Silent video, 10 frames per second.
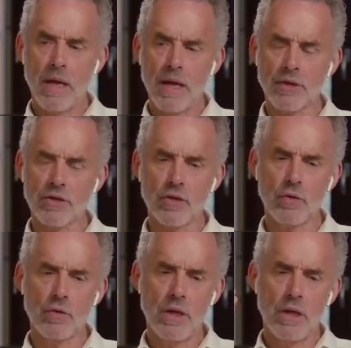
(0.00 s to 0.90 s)
And
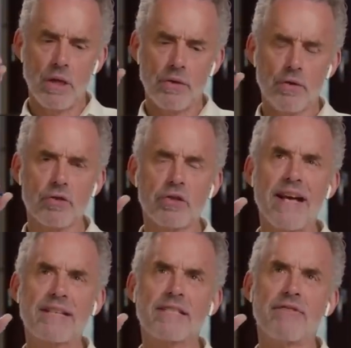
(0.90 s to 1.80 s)
so there's
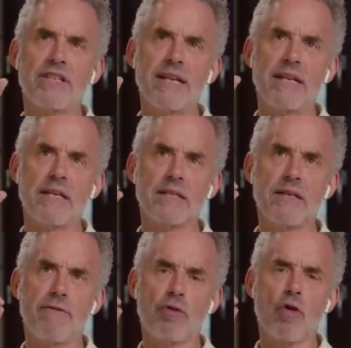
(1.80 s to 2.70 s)
less of a
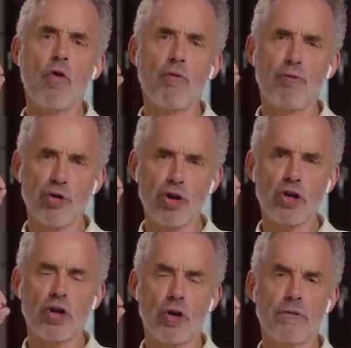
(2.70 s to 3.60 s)
tendency for
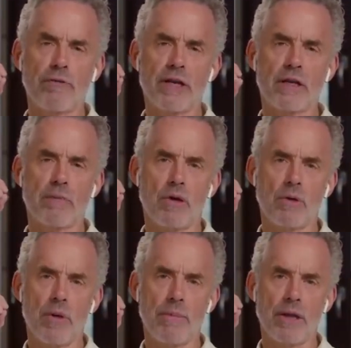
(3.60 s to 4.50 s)
overt conflict
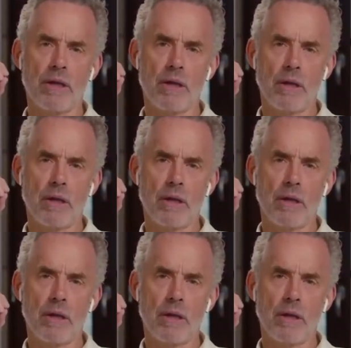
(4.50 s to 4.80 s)
among women.